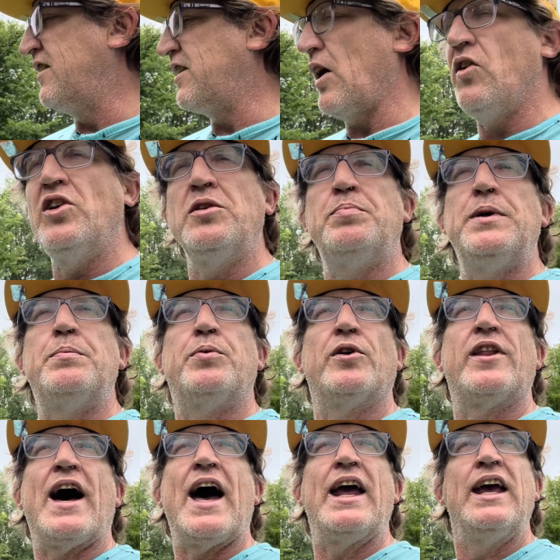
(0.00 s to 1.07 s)
telling people
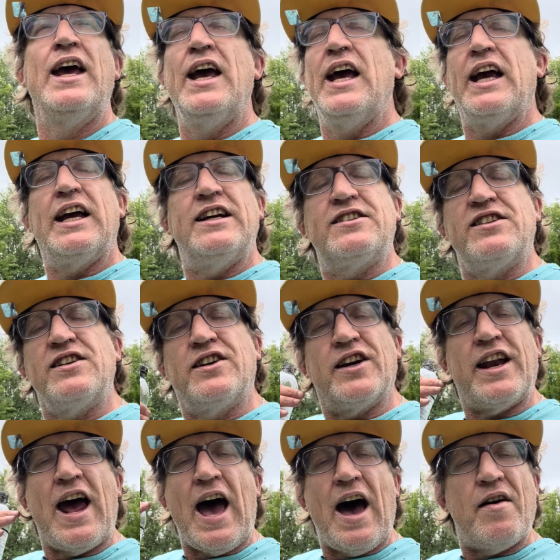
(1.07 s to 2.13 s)
that isn't
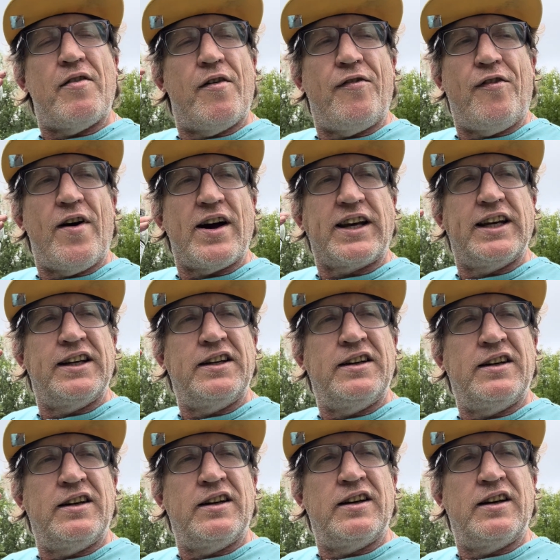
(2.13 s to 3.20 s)
gonna have a
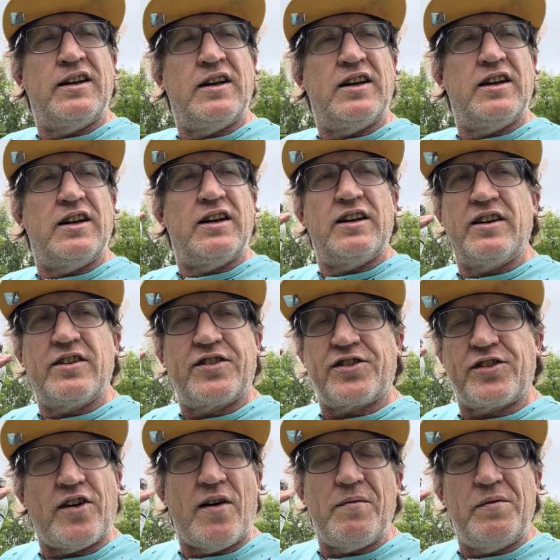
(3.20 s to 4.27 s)
fucking
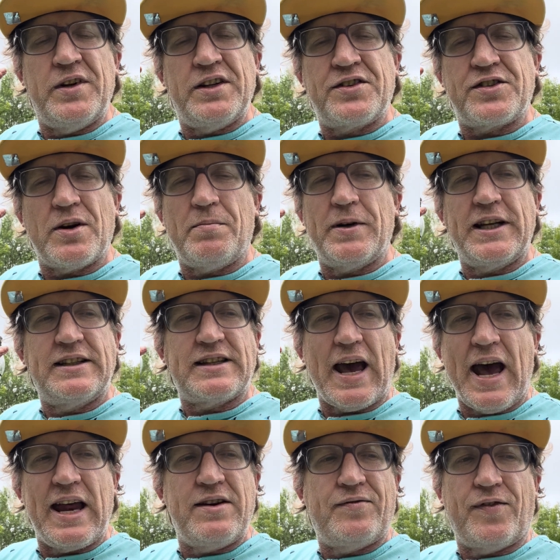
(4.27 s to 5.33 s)
something in somebody's
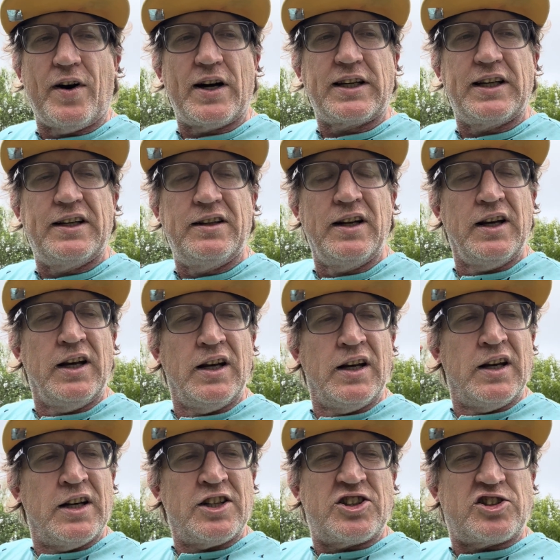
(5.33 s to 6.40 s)
head fucking
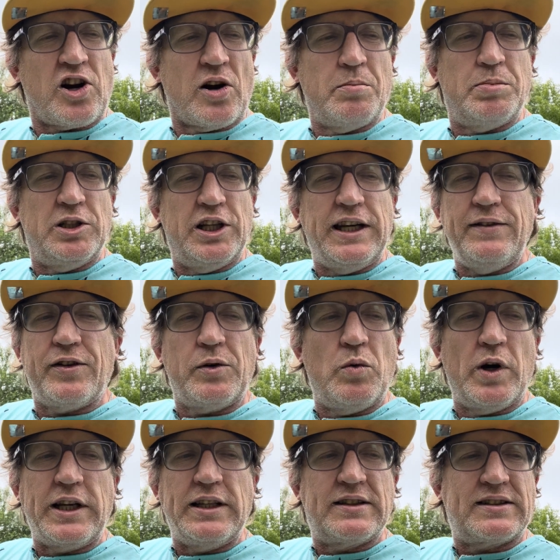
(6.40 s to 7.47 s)
start believing
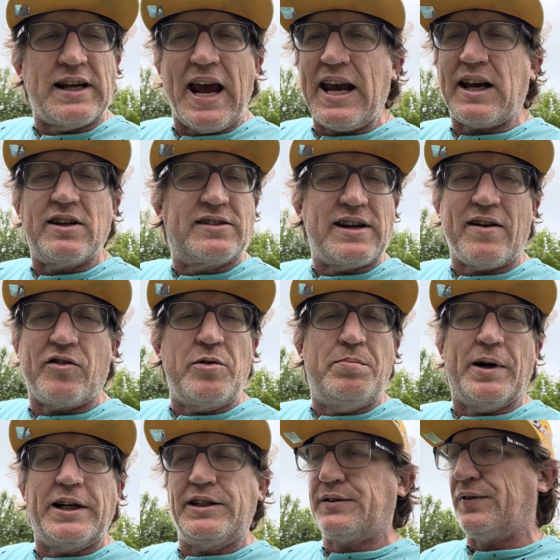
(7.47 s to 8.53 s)
what you say because
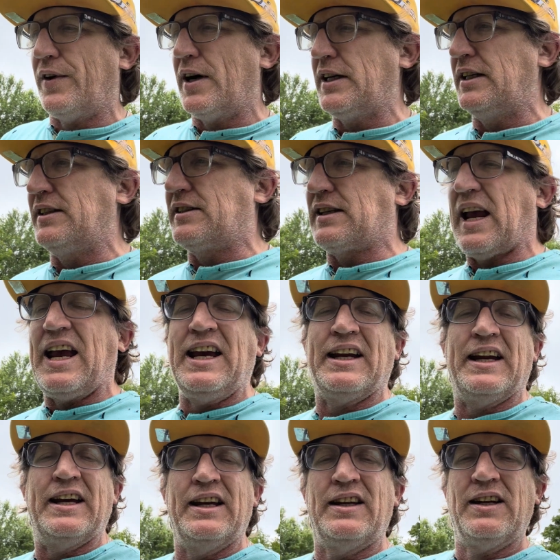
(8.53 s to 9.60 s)
everybody's fucking saying
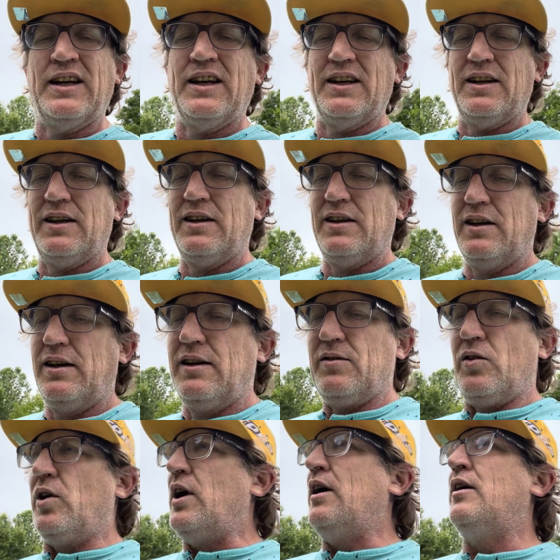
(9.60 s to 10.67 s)
it.
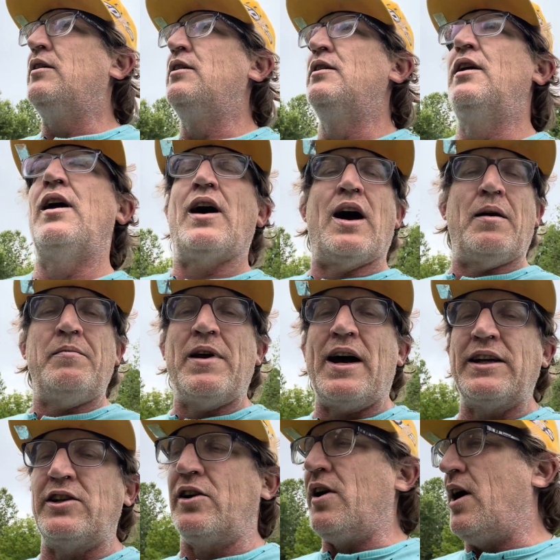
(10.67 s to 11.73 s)
Well, I'm
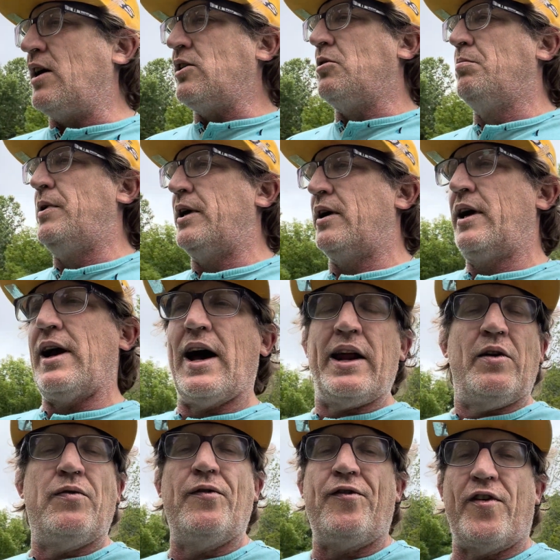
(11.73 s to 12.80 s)
not your Huckleberry. I
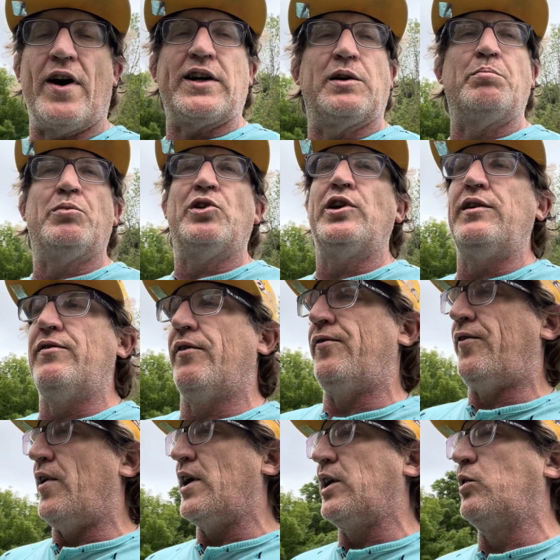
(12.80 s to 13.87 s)
don't fucking believe a
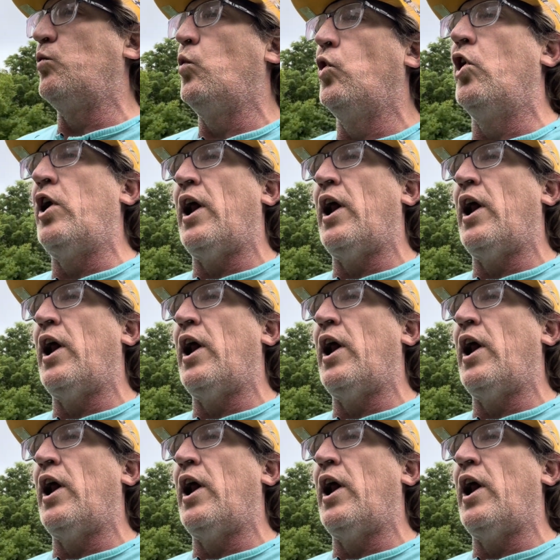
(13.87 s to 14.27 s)
fucking word